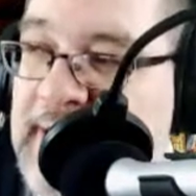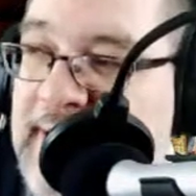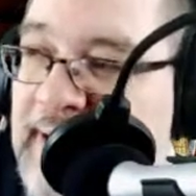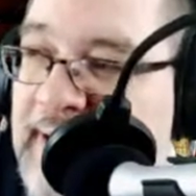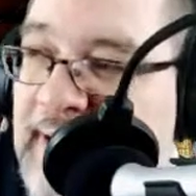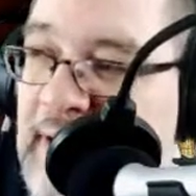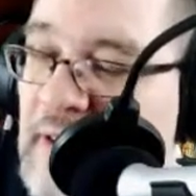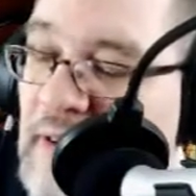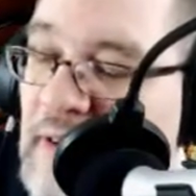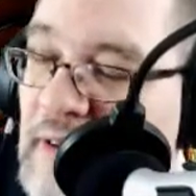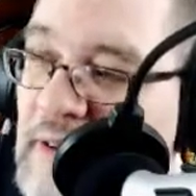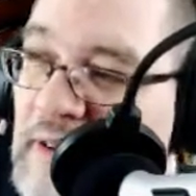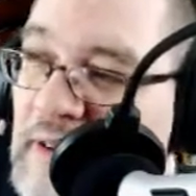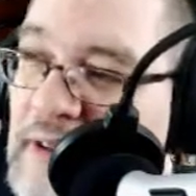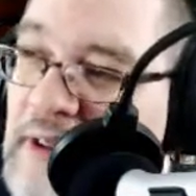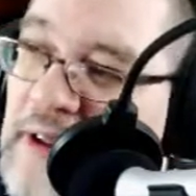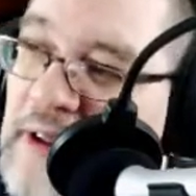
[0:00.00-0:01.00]
a kid,
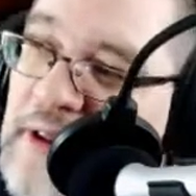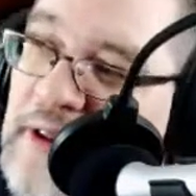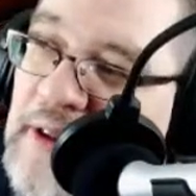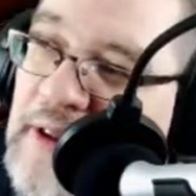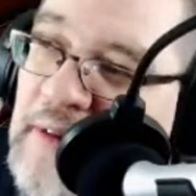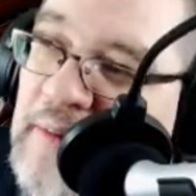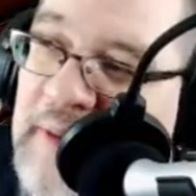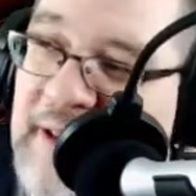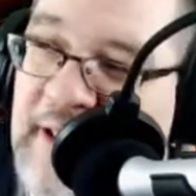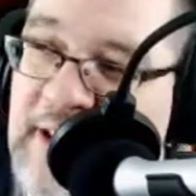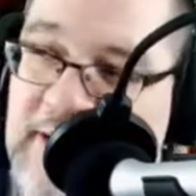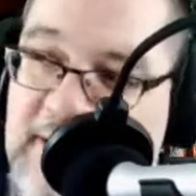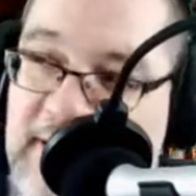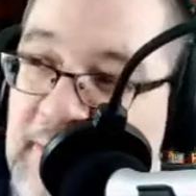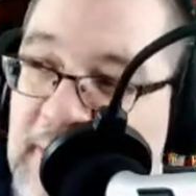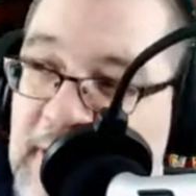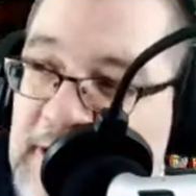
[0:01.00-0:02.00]
but not
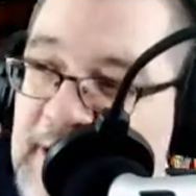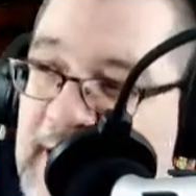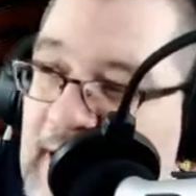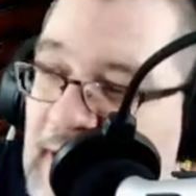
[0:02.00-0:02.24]
so much